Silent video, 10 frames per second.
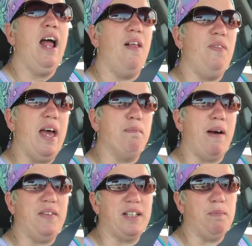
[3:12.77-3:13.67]
And then
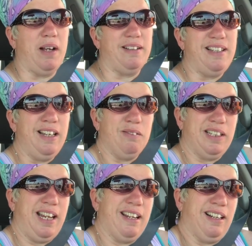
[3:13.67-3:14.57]
by the time we got seen, it was
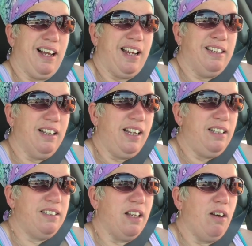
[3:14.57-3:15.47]
like 8 o'clock at
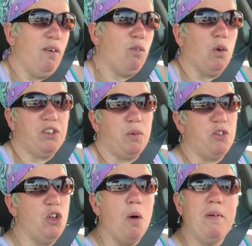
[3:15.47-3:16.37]
night. So of course there
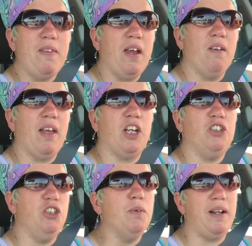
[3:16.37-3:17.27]
was nobody there that
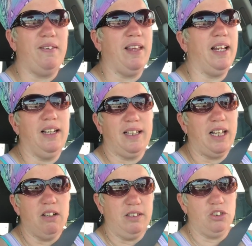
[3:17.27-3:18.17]
could do anything. Like,
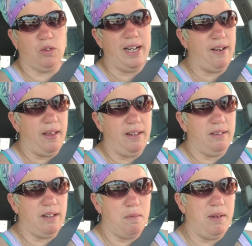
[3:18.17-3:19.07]
they couldn't drain it.
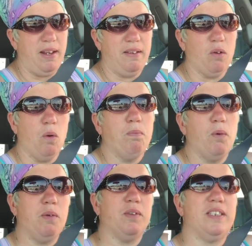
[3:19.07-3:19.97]
I mean, the whole
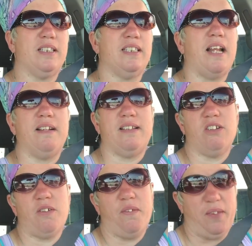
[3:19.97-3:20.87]
point was to send us there
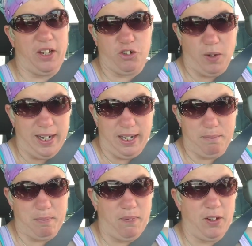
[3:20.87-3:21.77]
so that they could drain
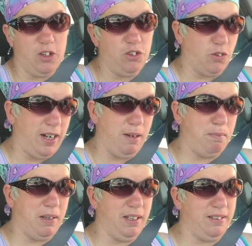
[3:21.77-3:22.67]
it, but they couldn't drain
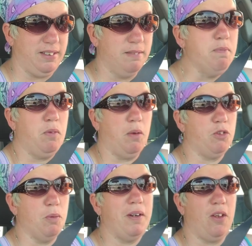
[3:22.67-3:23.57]
it because there
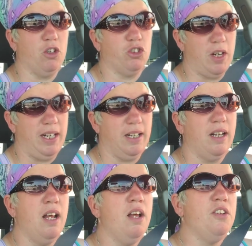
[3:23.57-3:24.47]
was nobody there to drain it.
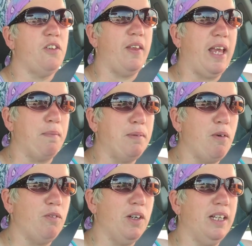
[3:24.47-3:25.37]
So they kept him
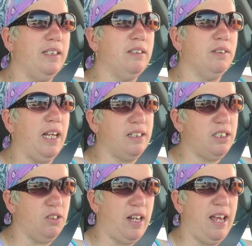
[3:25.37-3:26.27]
overnight till
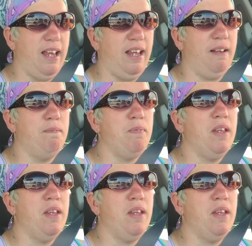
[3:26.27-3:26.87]
yesterday.